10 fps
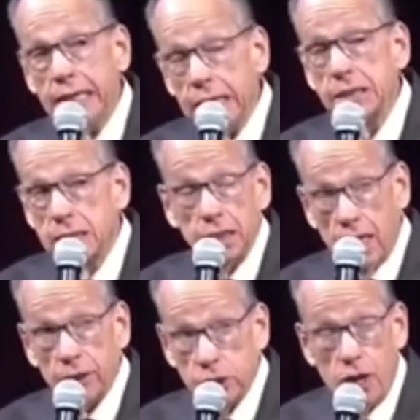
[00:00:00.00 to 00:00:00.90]
I saw a
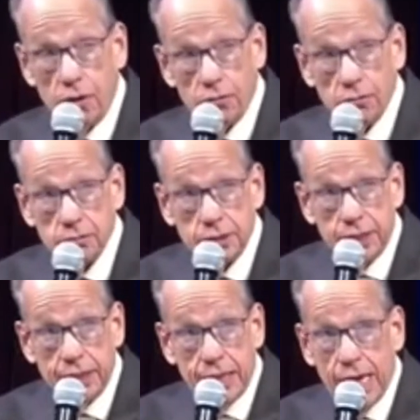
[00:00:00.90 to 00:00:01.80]
lot of cold. I saw it
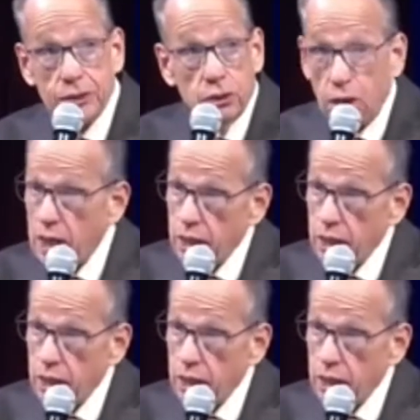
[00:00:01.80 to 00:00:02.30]
36 below